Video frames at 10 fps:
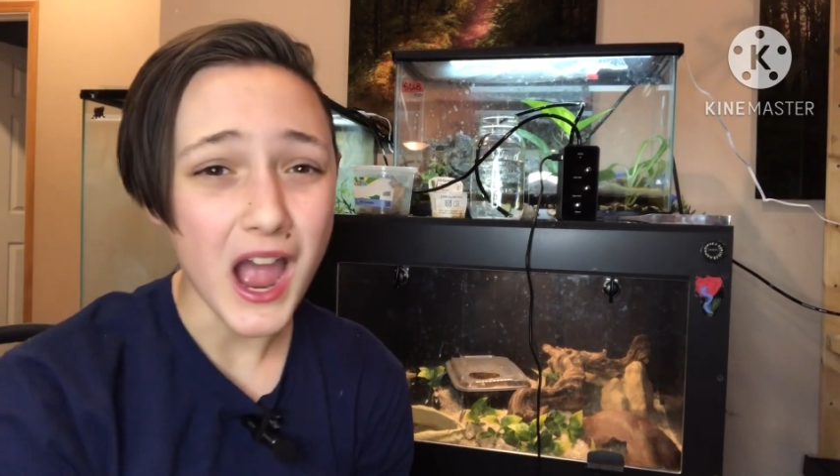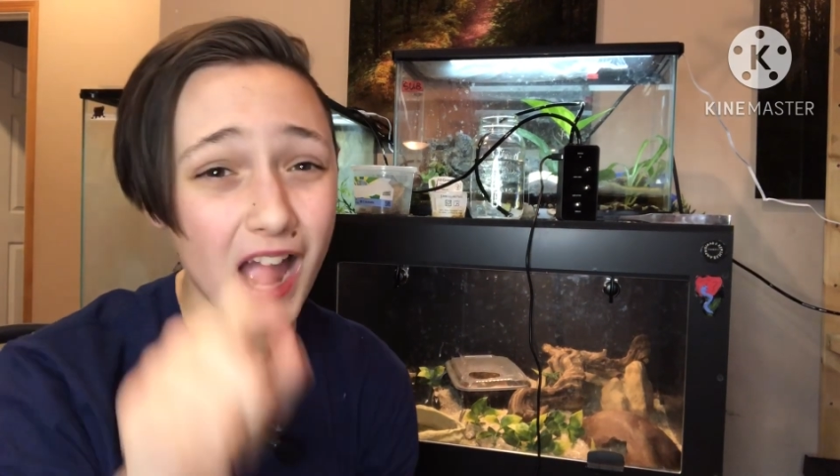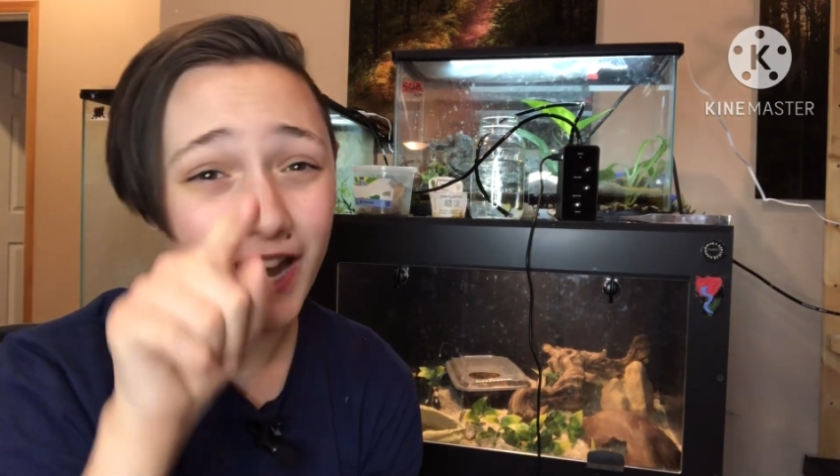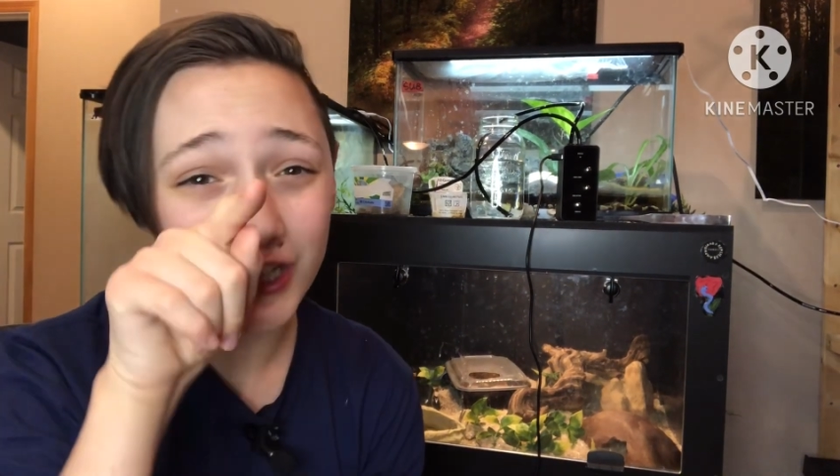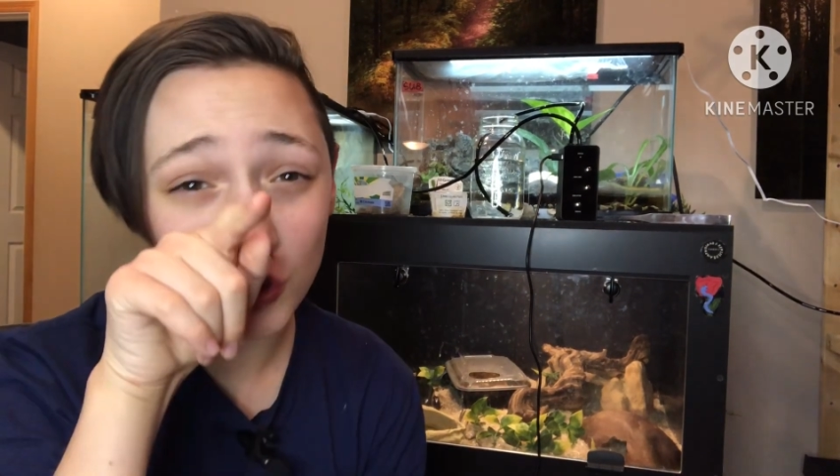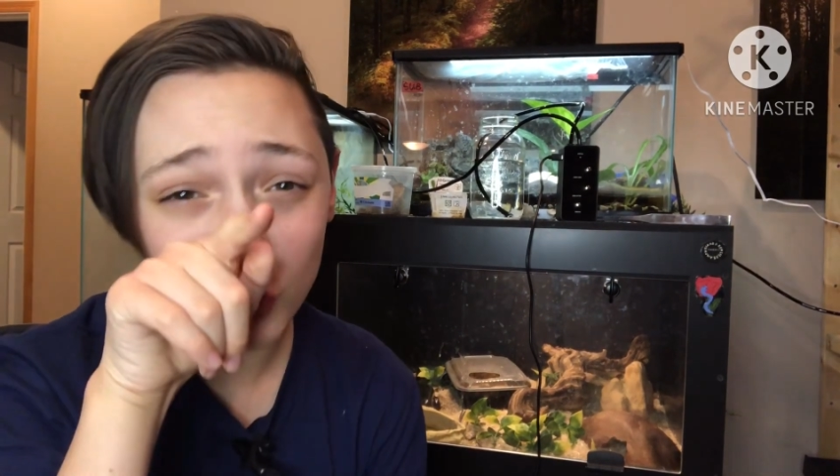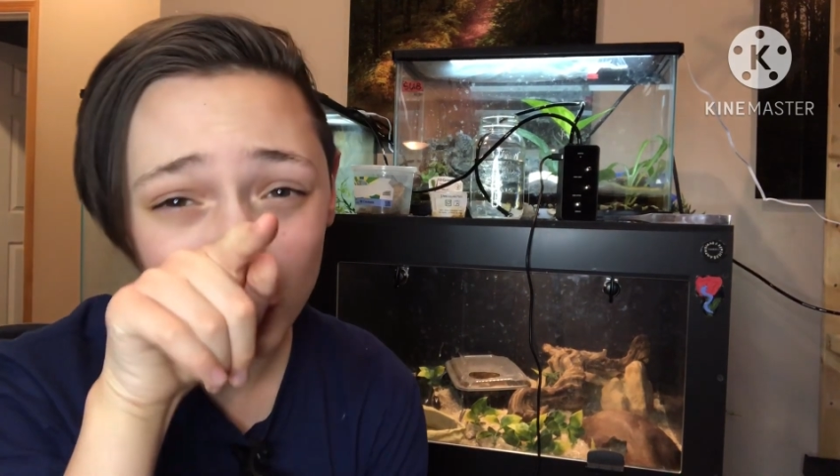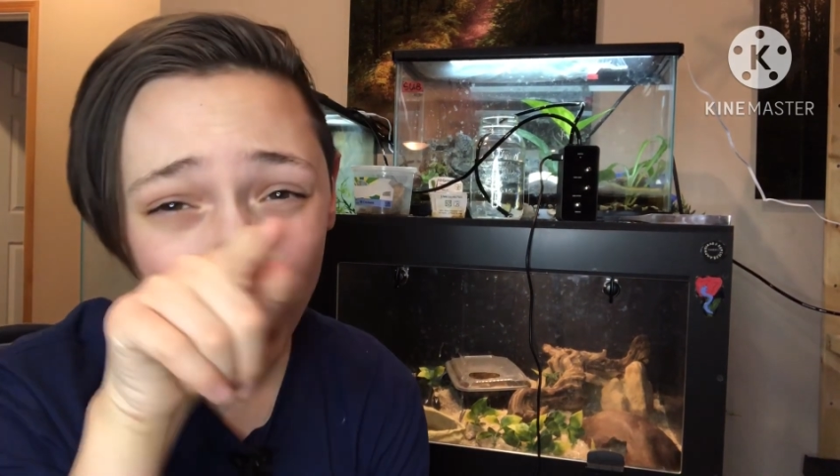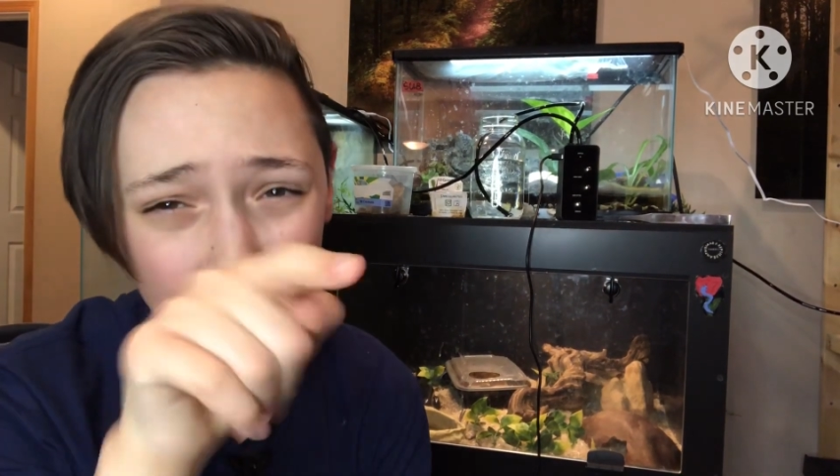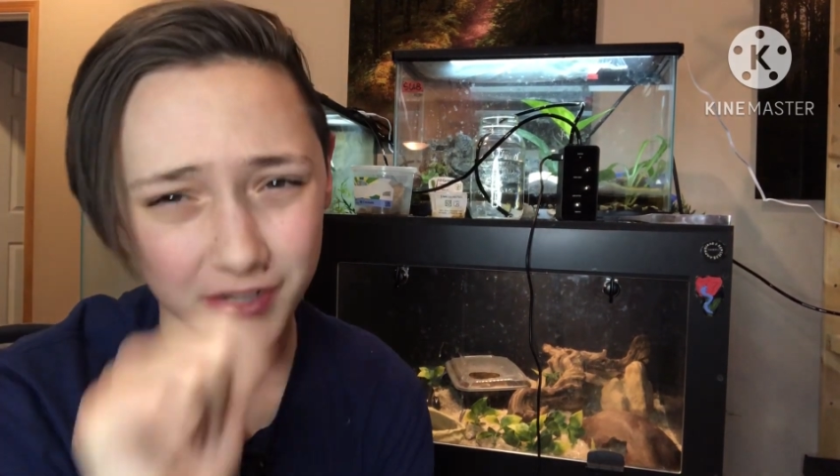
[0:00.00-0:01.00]
I do
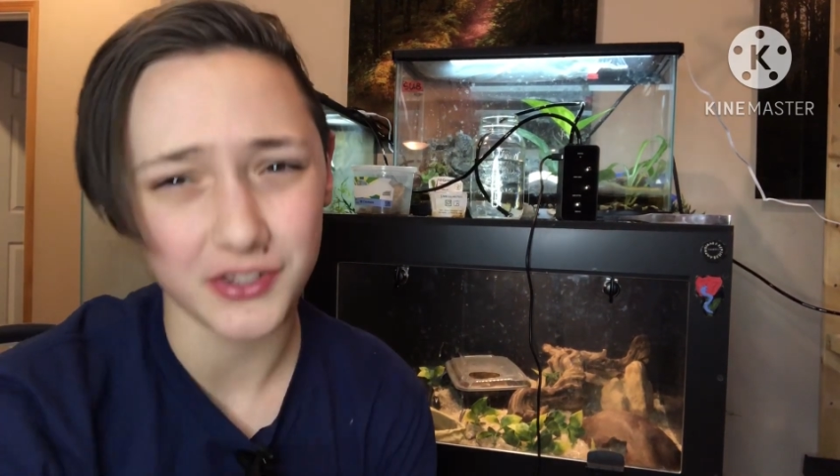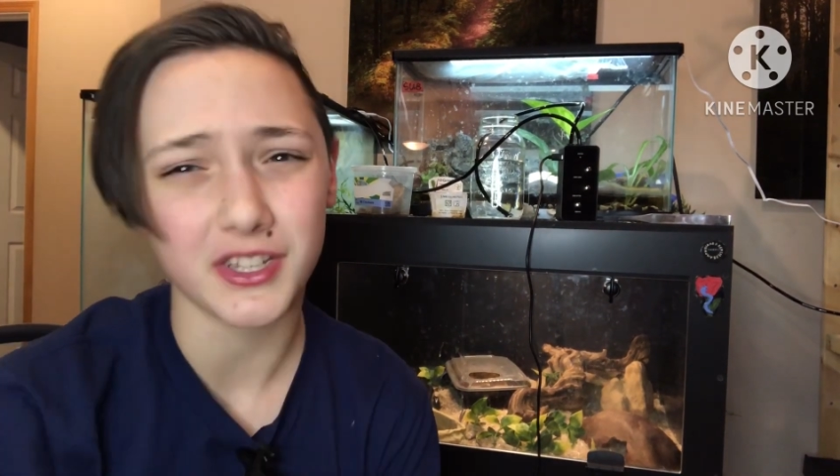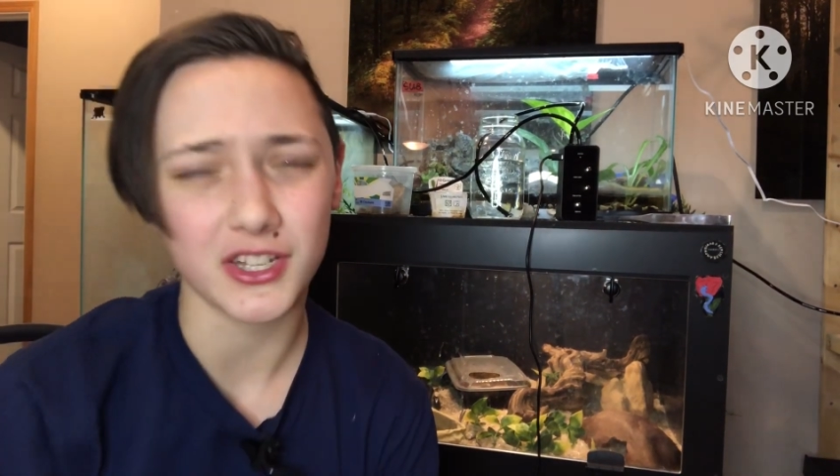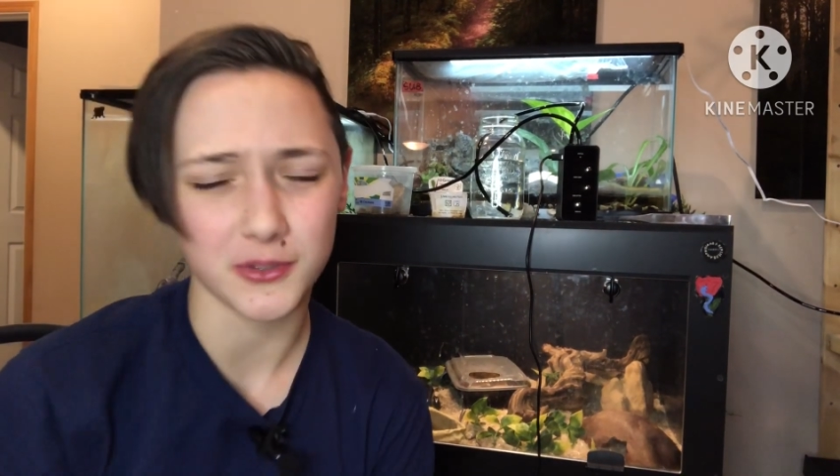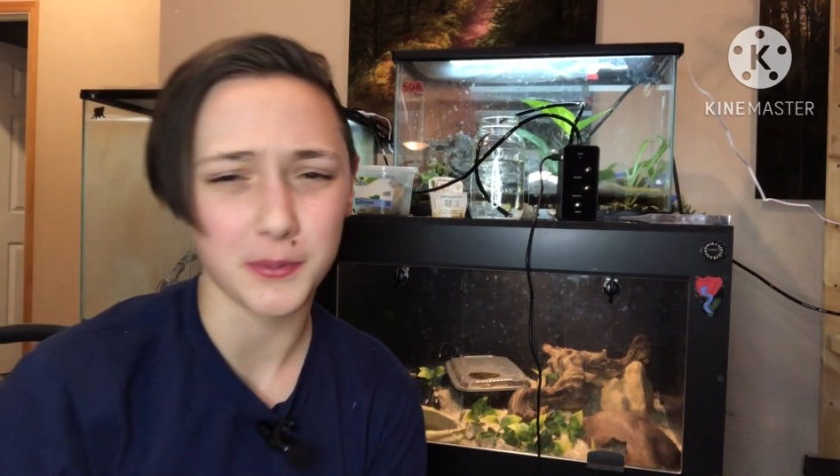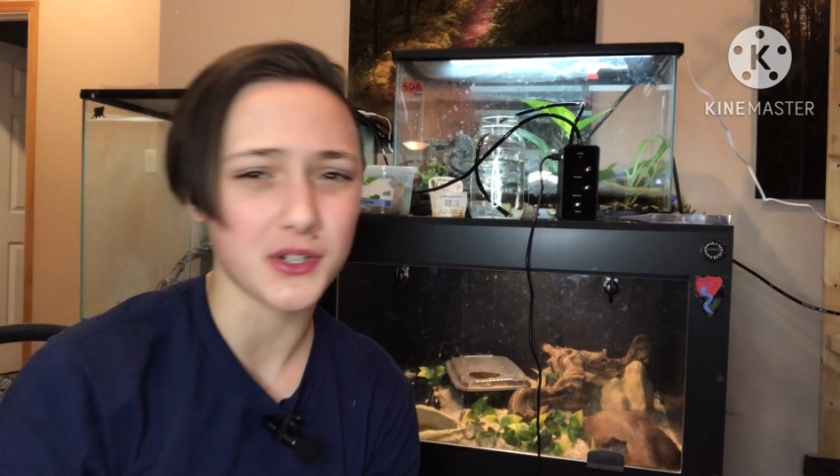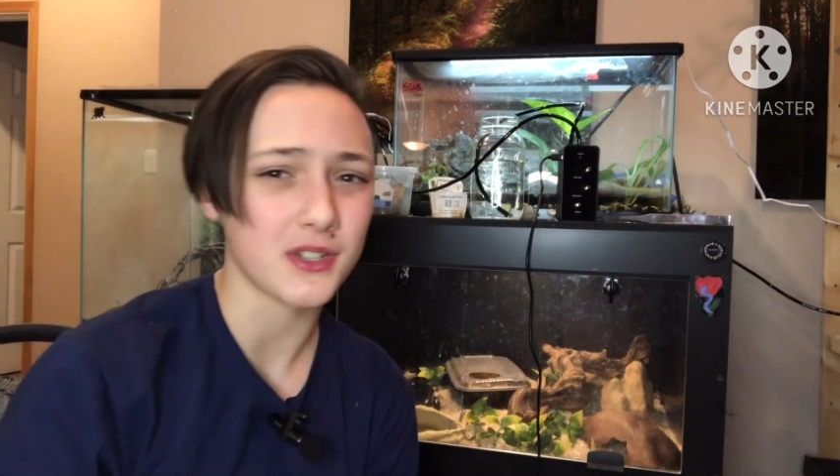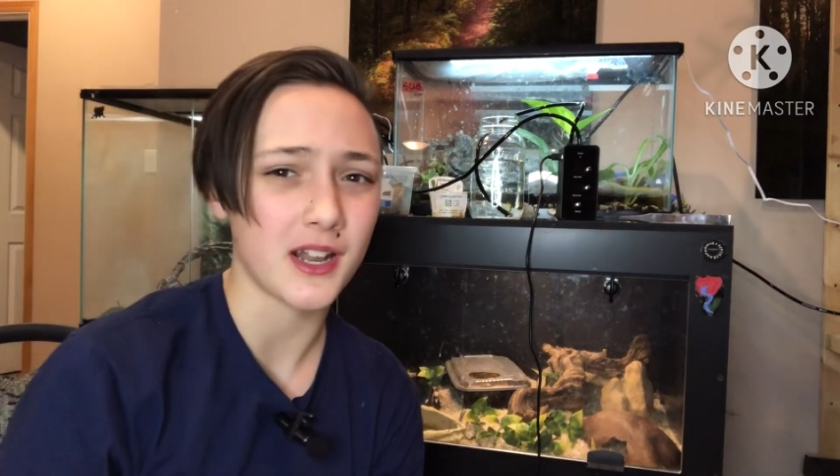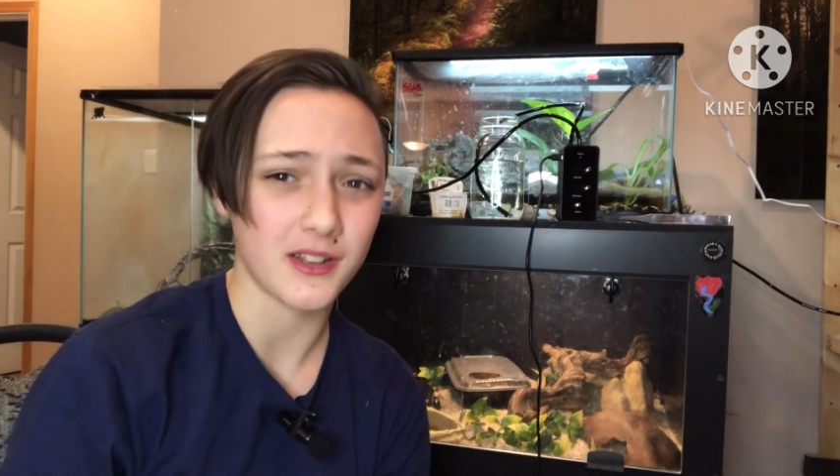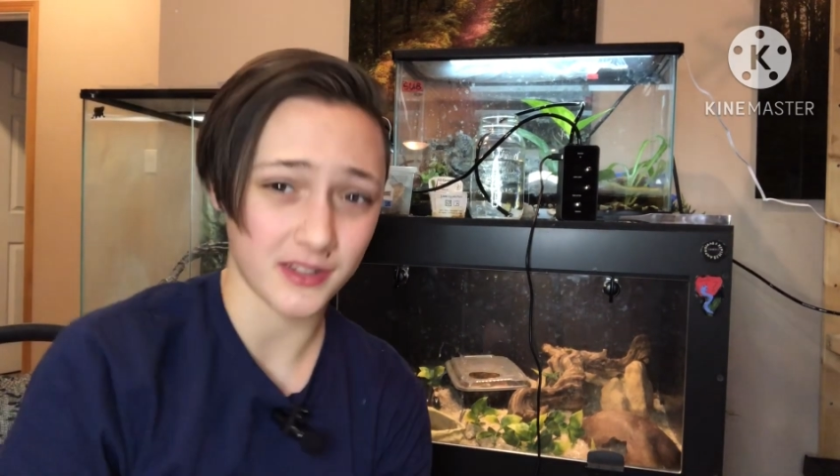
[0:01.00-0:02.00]
not understand your
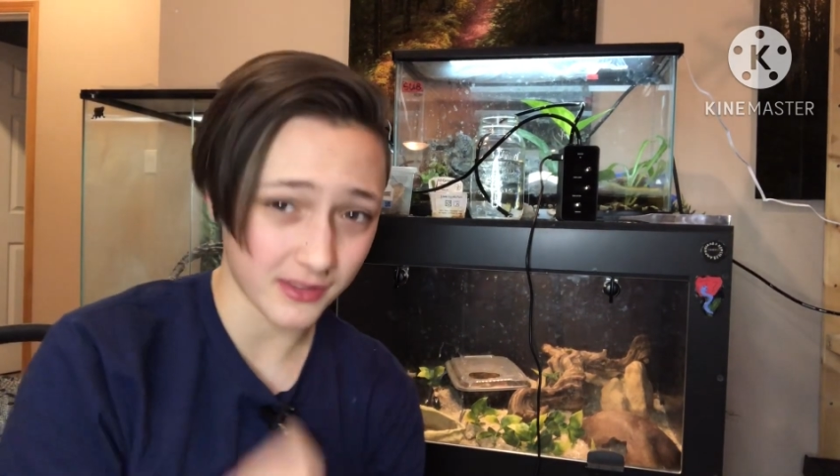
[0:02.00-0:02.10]
personality.